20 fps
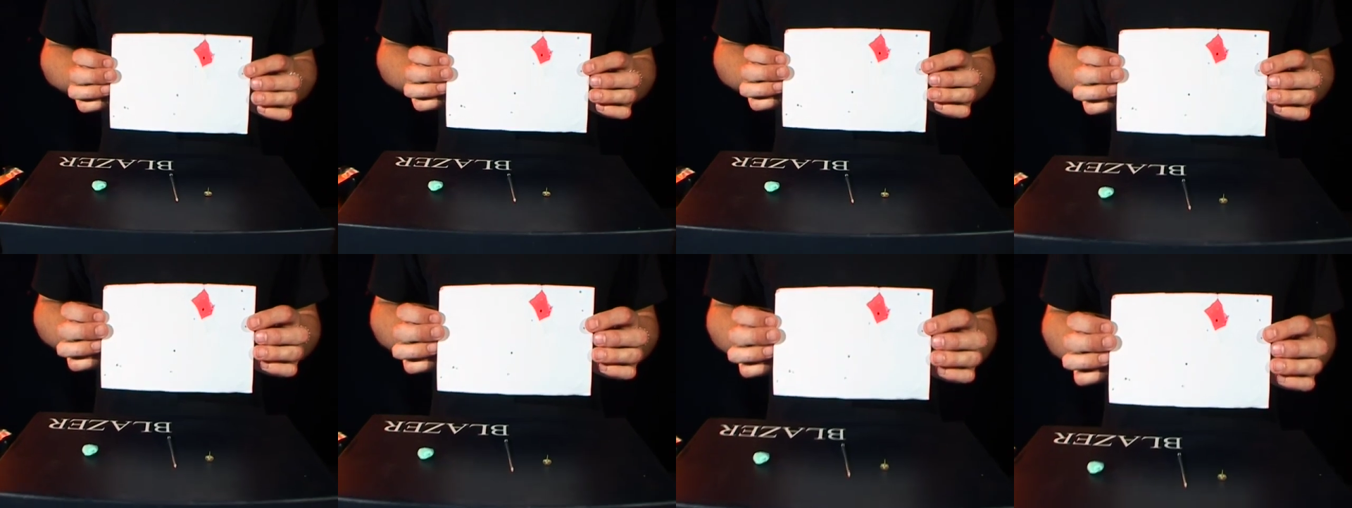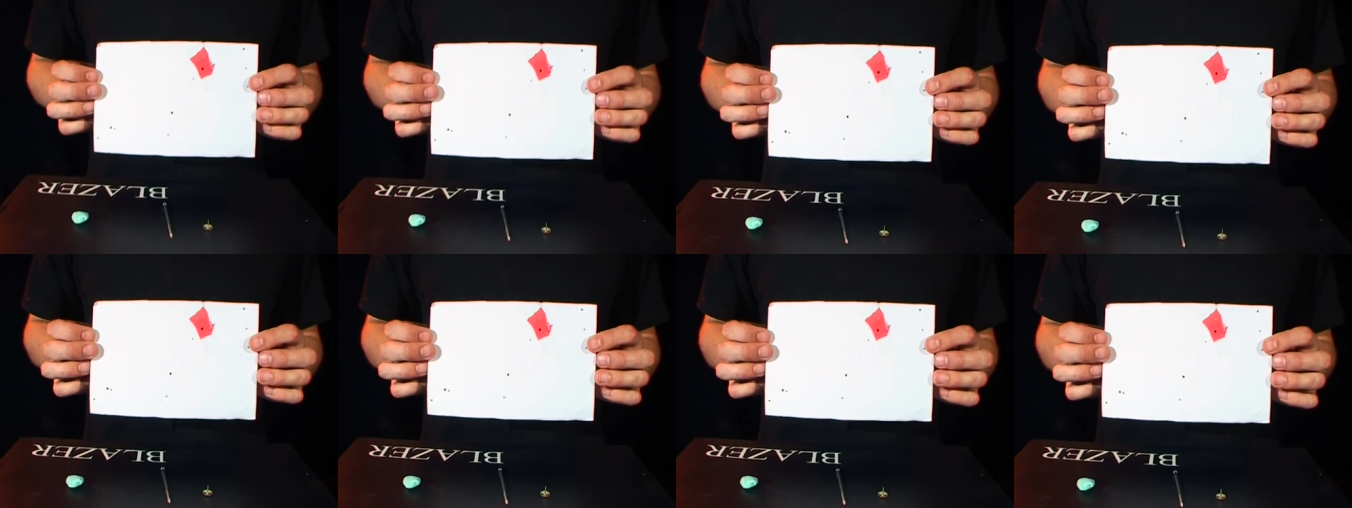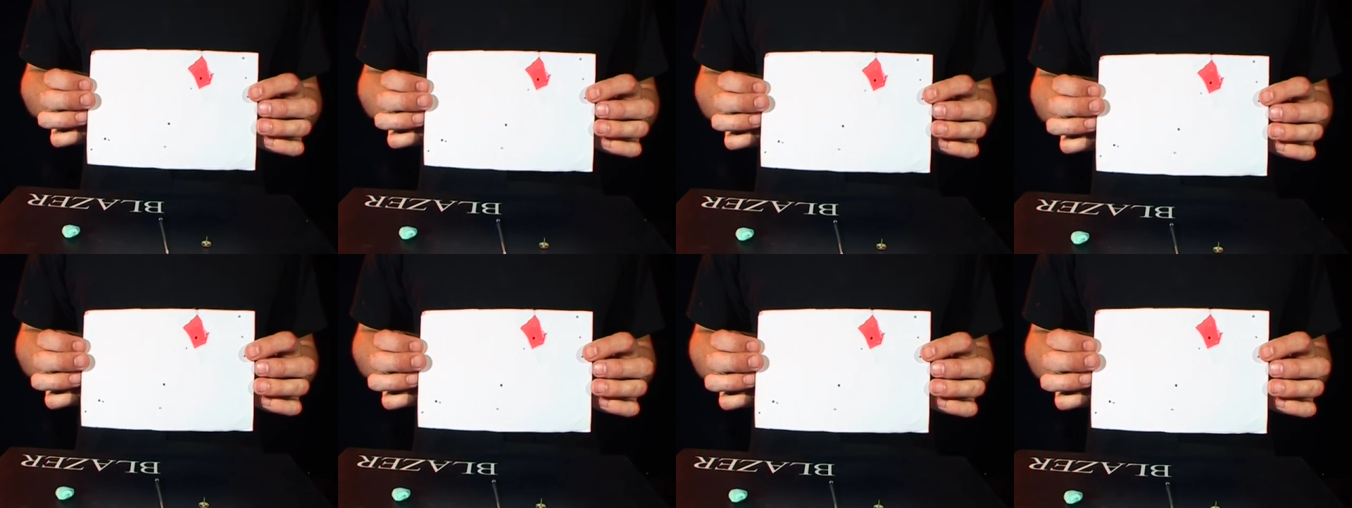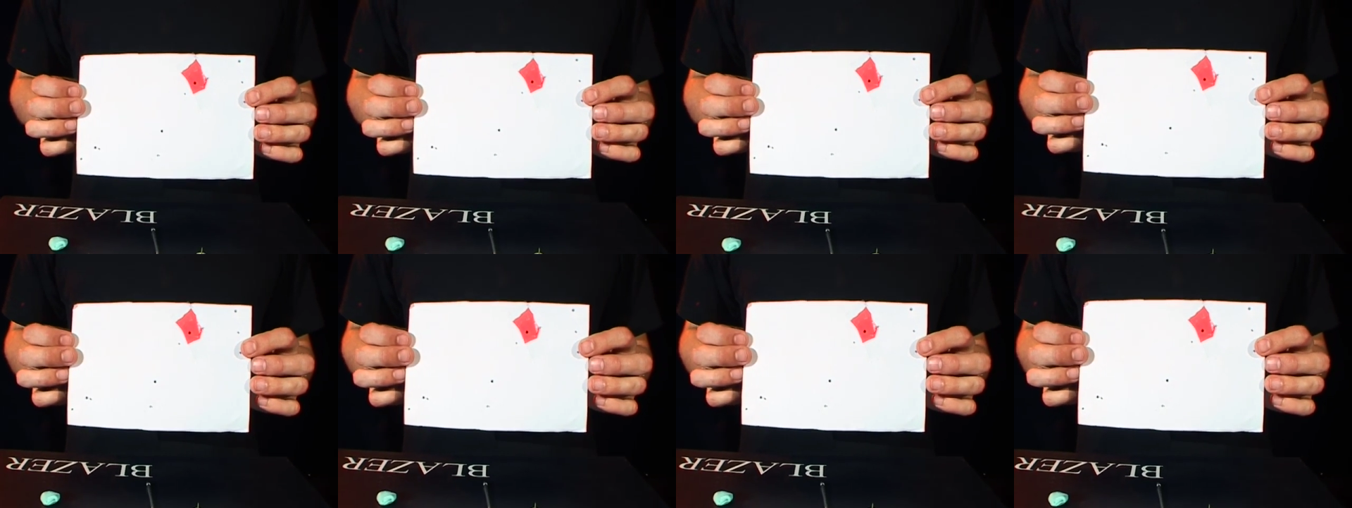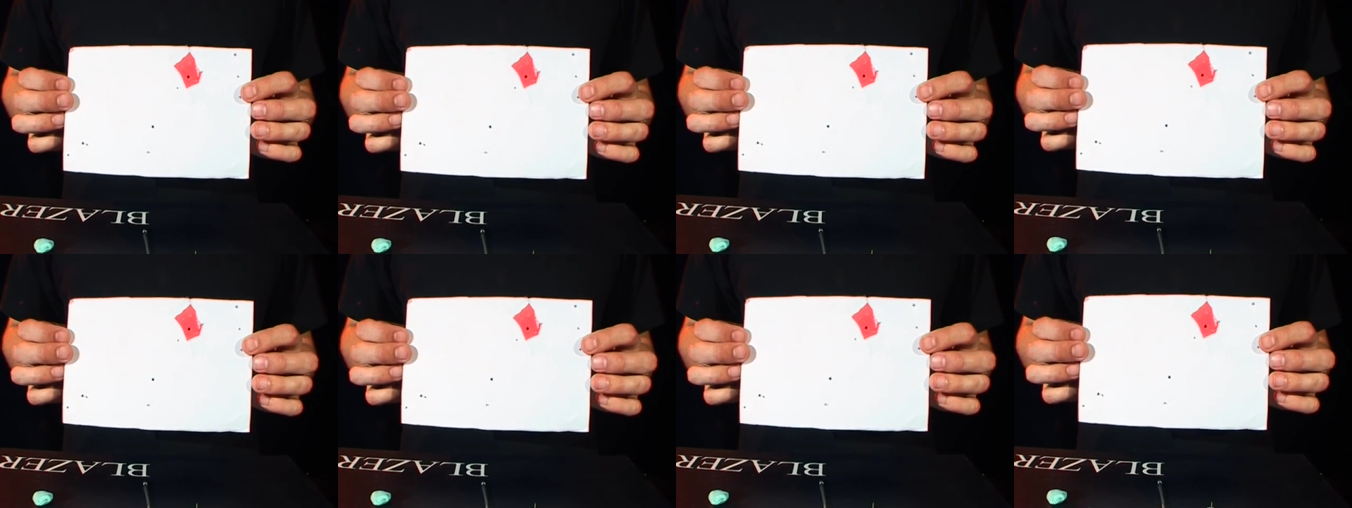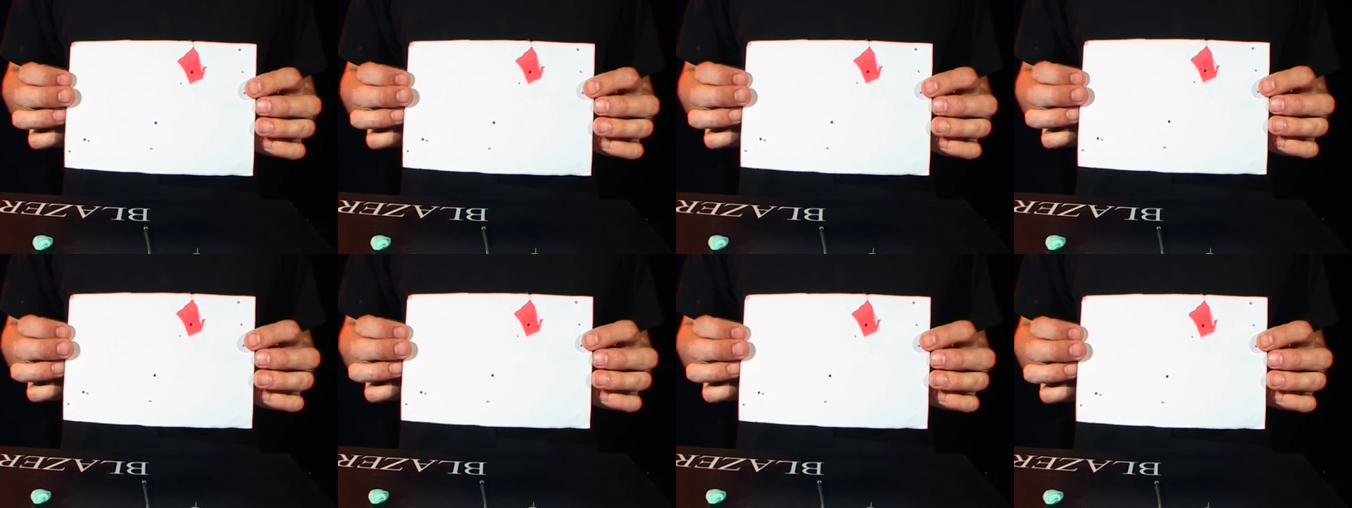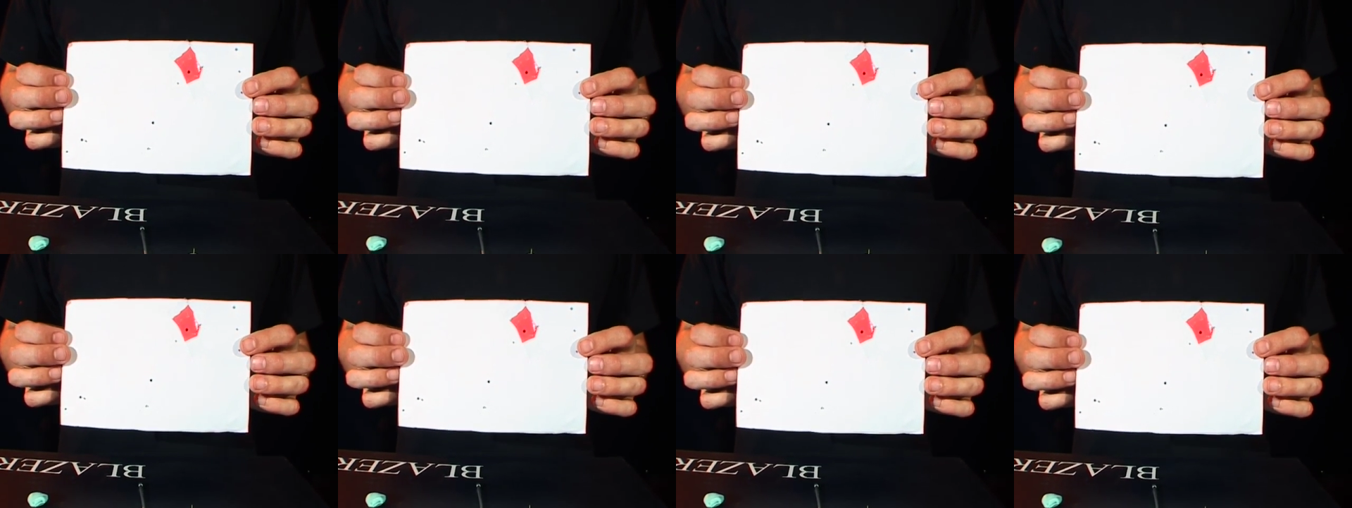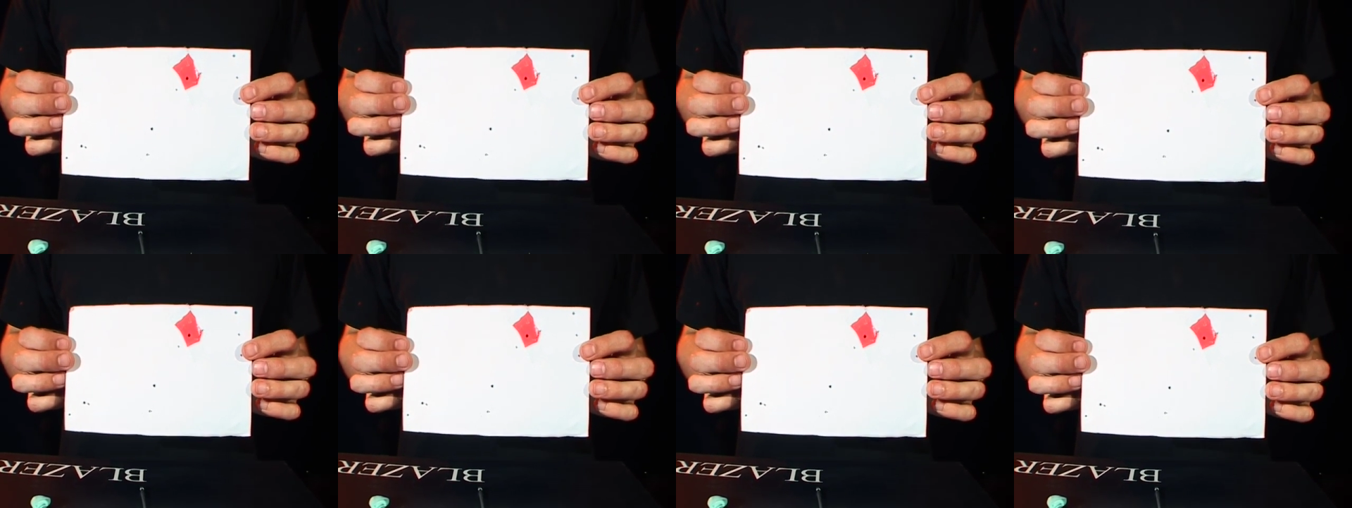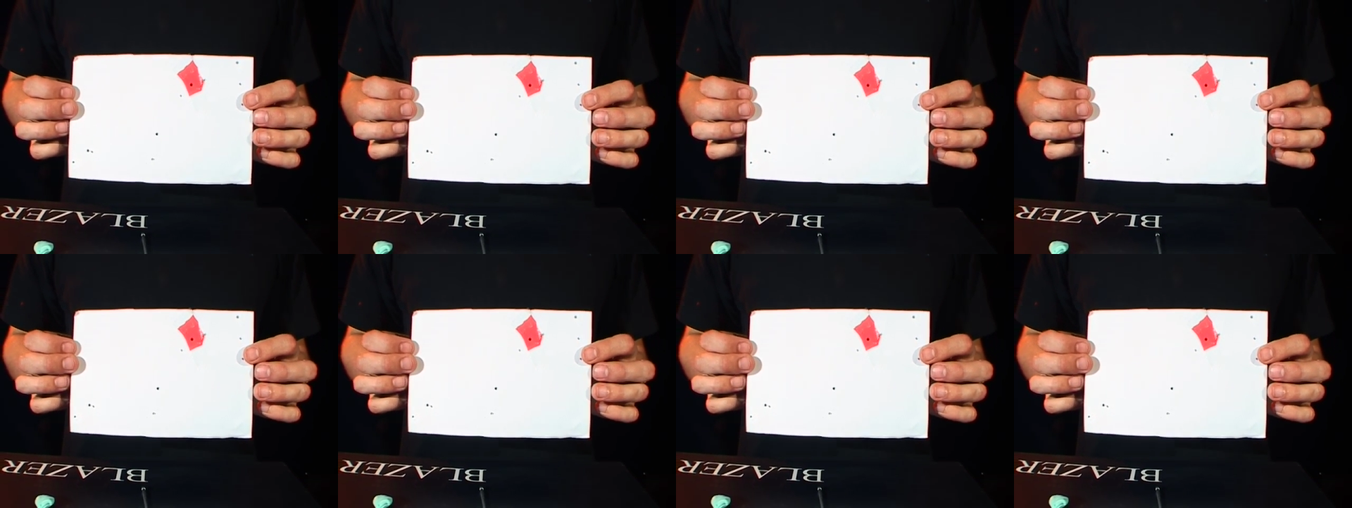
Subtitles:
(no speaker visible)